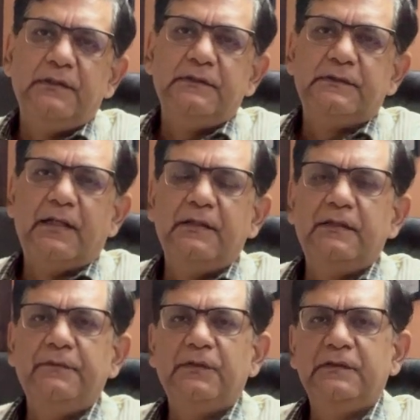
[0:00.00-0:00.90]
this
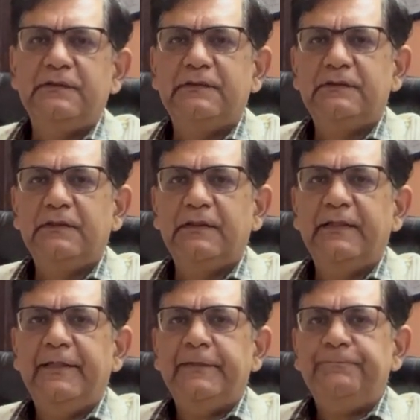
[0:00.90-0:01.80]
artery, but this is a
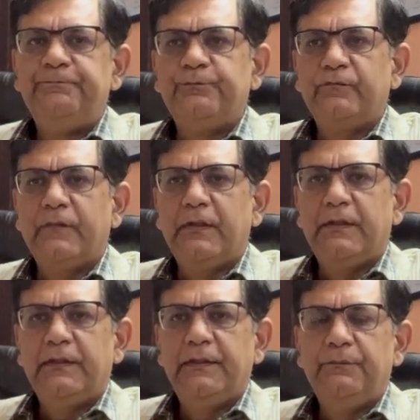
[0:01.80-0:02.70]

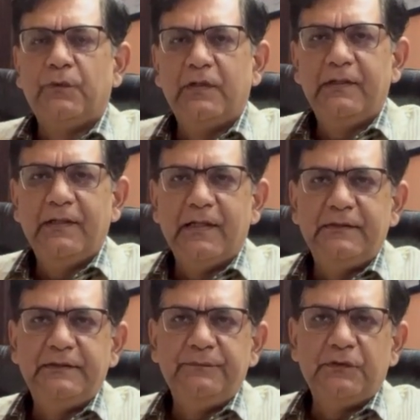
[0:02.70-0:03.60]
important
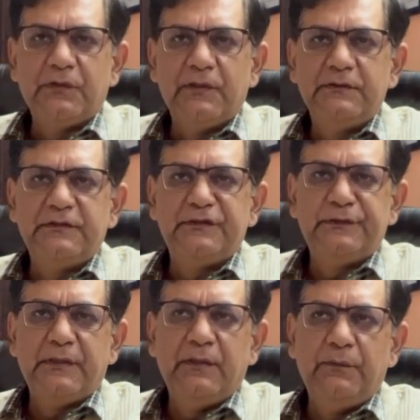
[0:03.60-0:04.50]
artery
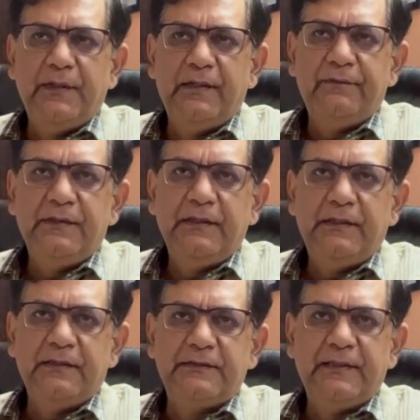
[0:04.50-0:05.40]
because wherever
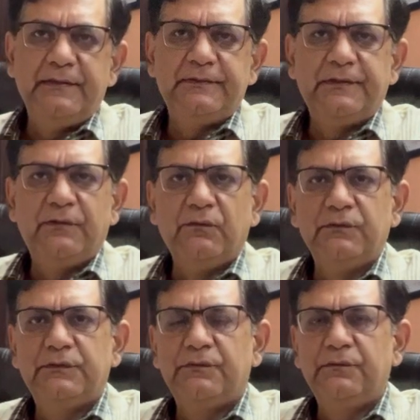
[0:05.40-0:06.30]
it ascends, it
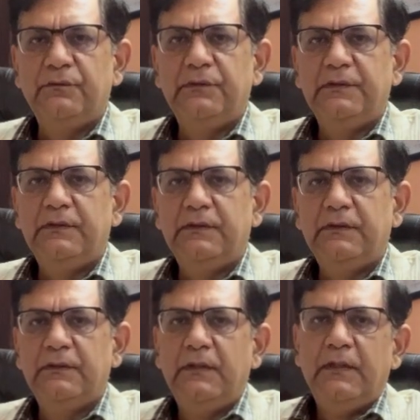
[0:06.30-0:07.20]
goes through
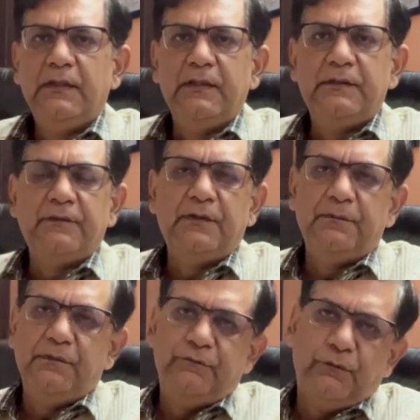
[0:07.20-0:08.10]
the
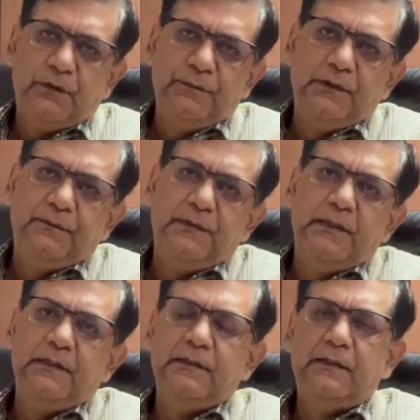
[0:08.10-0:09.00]
intravertebral foramen of
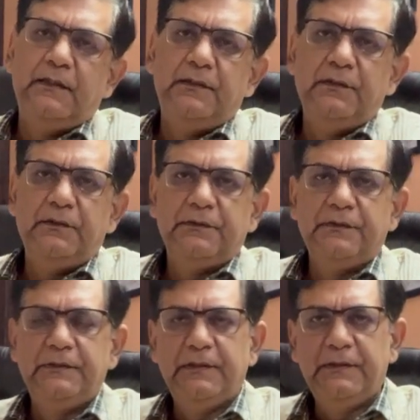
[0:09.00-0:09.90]
N, and
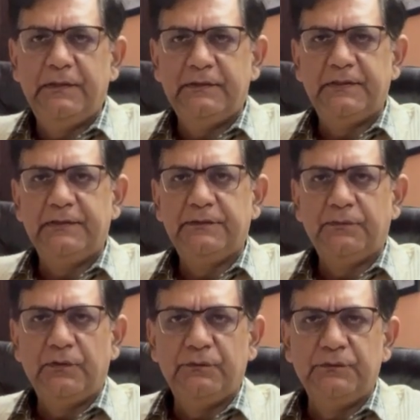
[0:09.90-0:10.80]
then it ascends
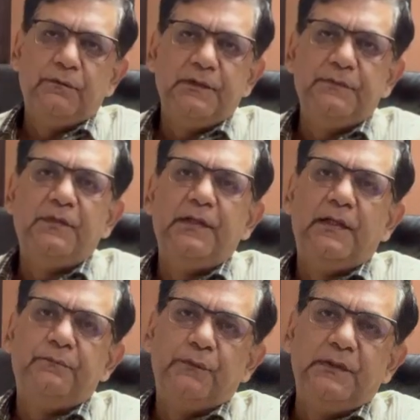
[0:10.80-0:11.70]
about 2 vertebrae
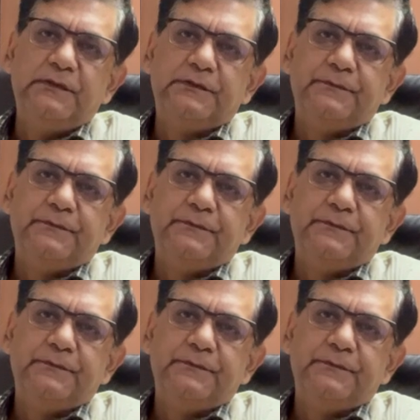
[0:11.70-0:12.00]
upwards,